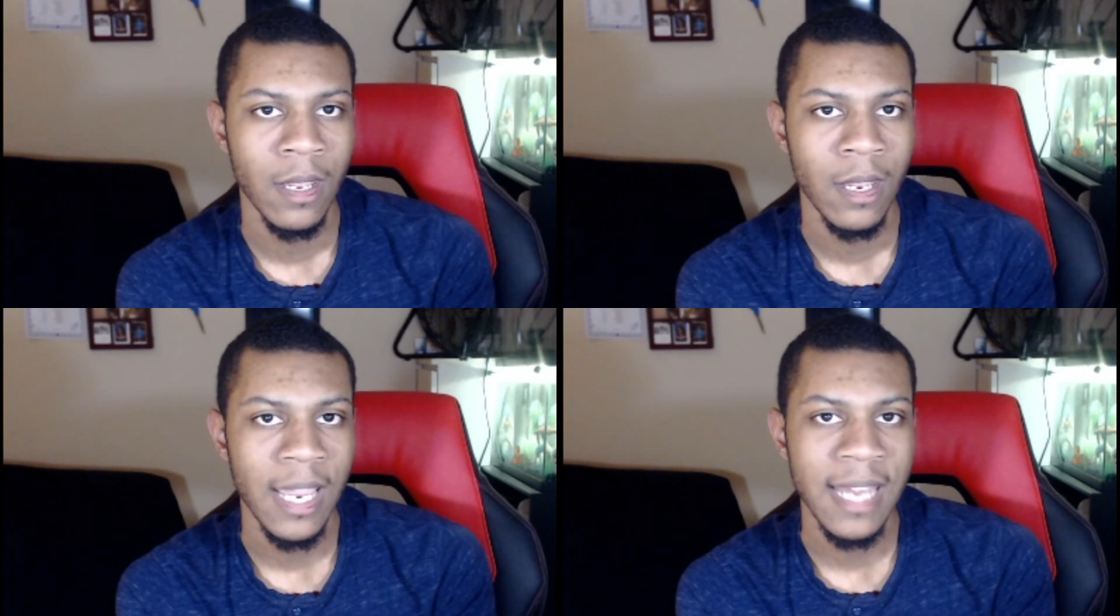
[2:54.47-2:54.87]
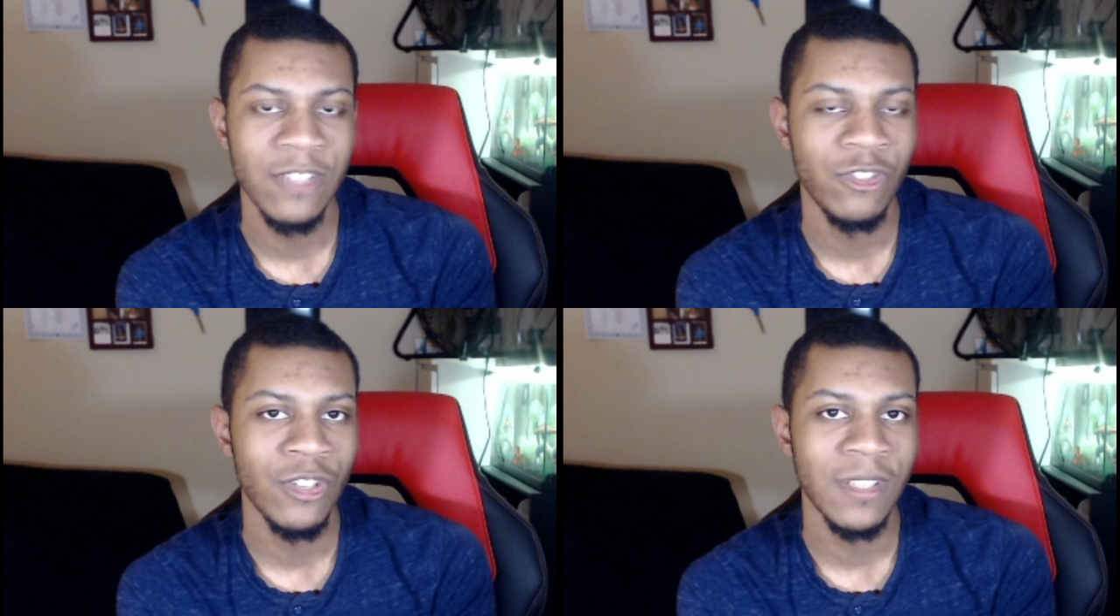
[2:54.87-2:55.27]
It
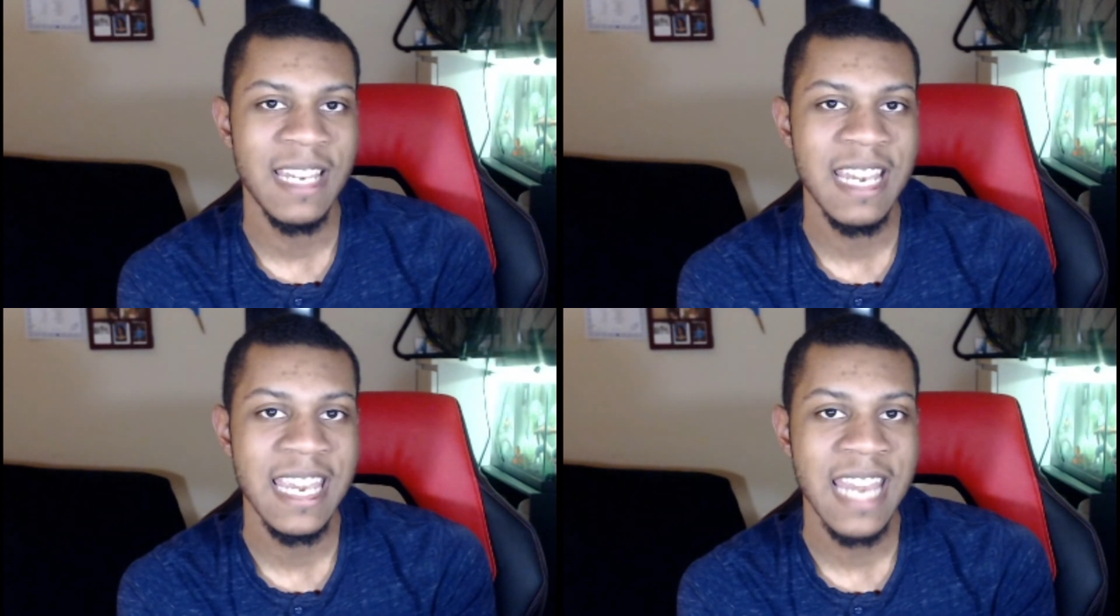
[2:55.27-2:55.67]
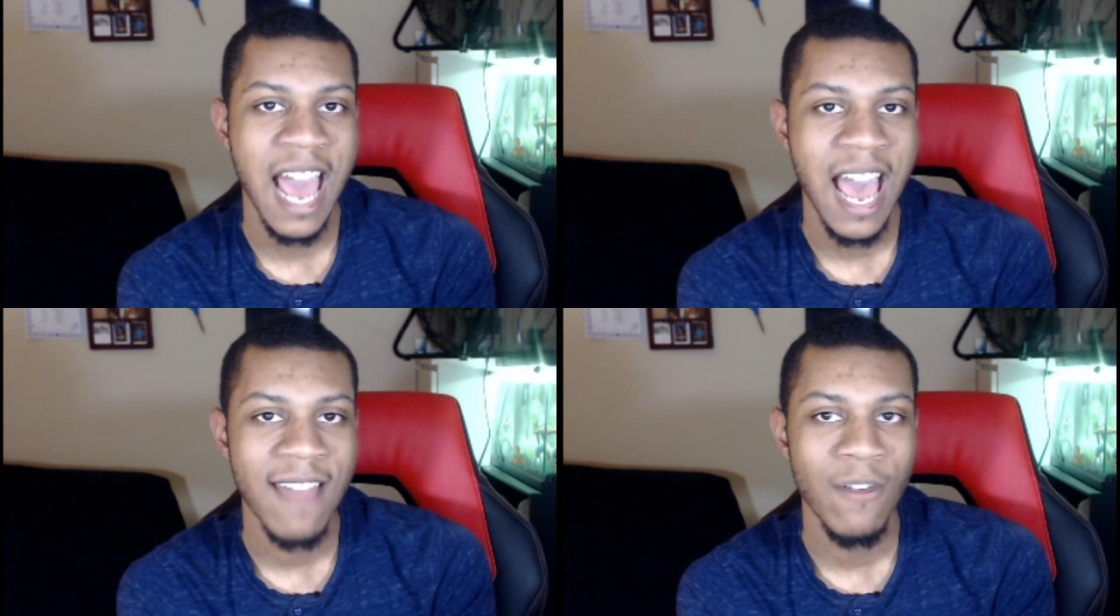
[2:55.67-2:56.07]
is just
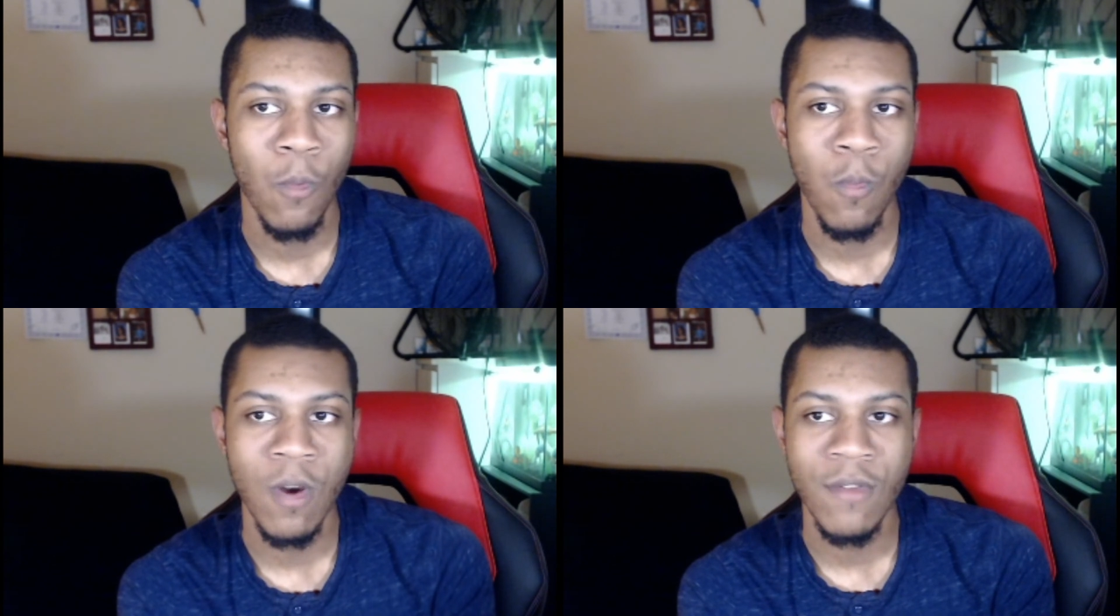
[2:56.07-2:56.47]
not worth